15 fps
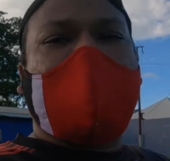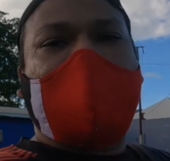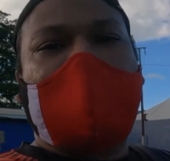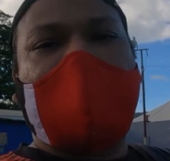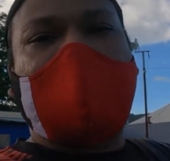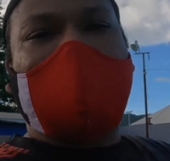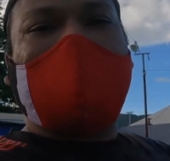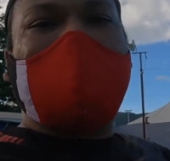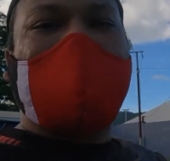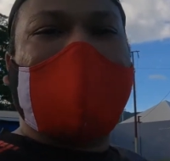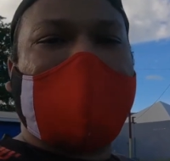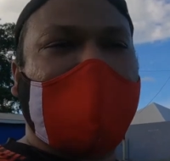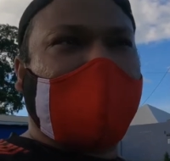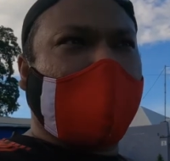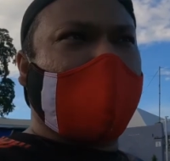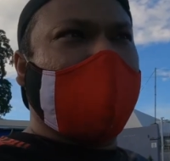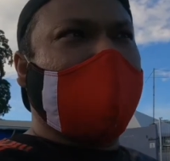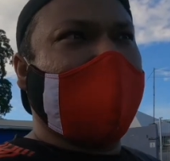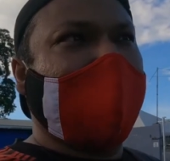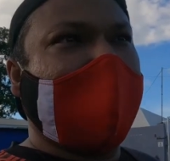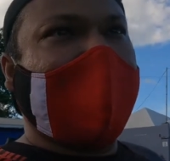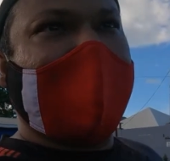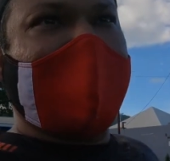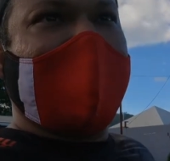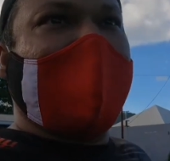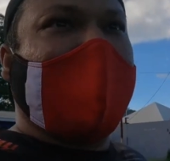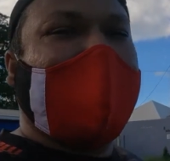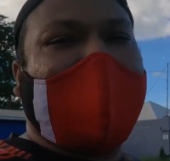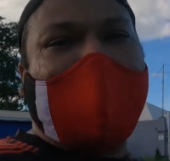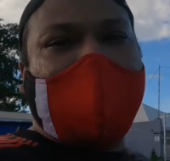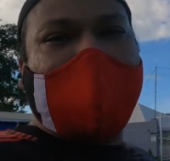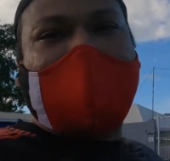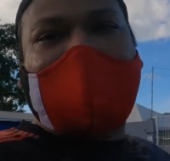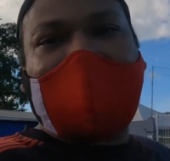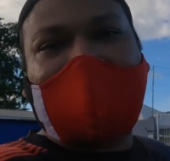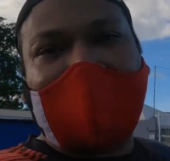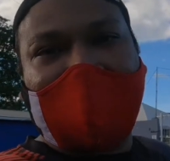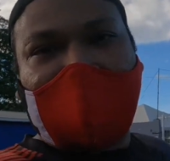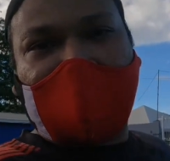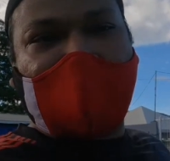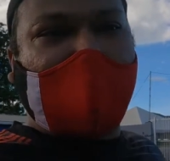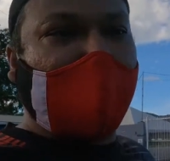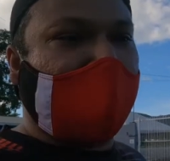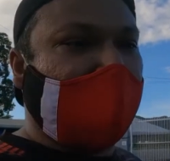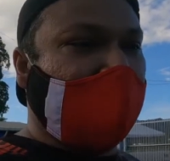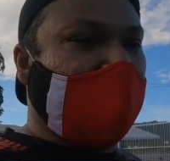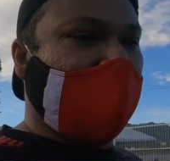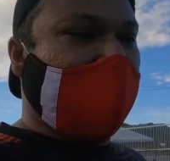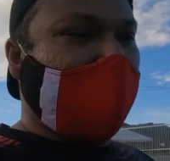people mix it up and miss the signs, of course.